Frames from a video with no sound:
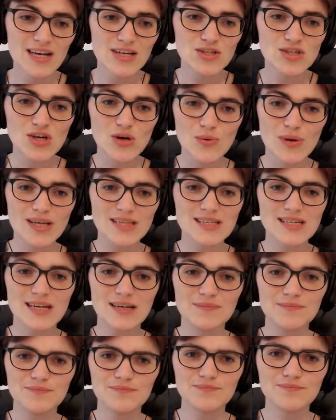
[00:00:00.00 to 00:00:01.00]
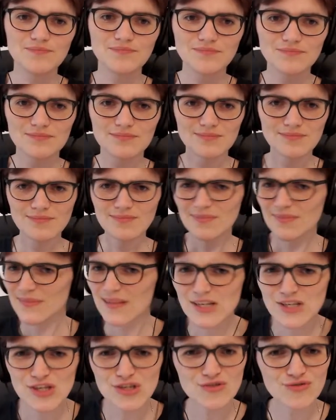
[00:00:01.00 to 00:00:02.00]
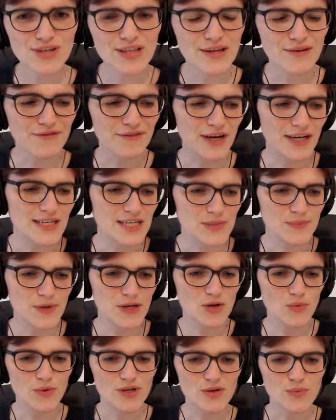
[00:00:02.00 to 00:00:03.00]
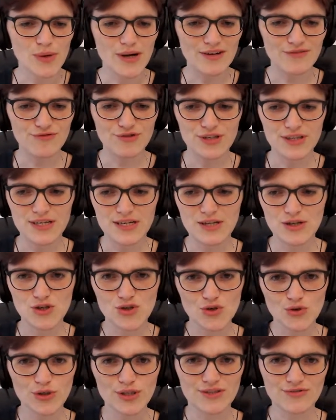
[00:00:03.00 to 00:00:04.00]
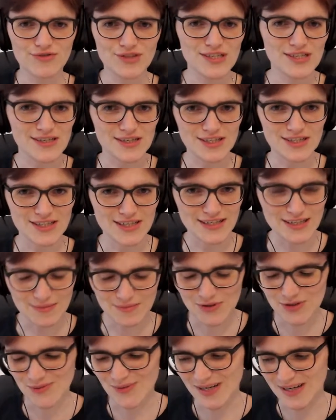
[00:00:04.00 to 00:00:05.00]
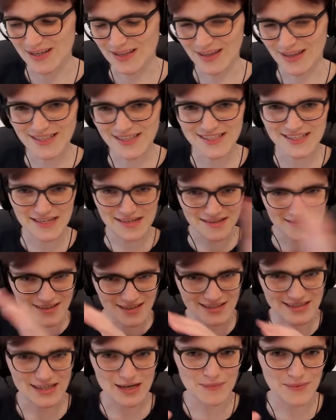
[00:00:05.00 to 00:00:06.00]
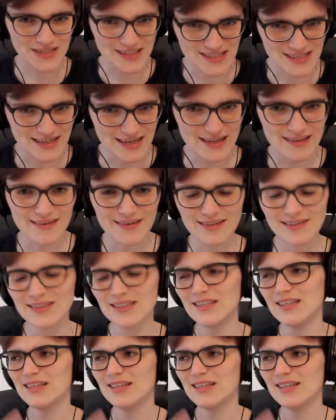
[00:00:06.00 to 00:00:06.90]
So it's just really fun. It's been a week where I've really enjoyed the research that I'm doing, and like seeing things coming together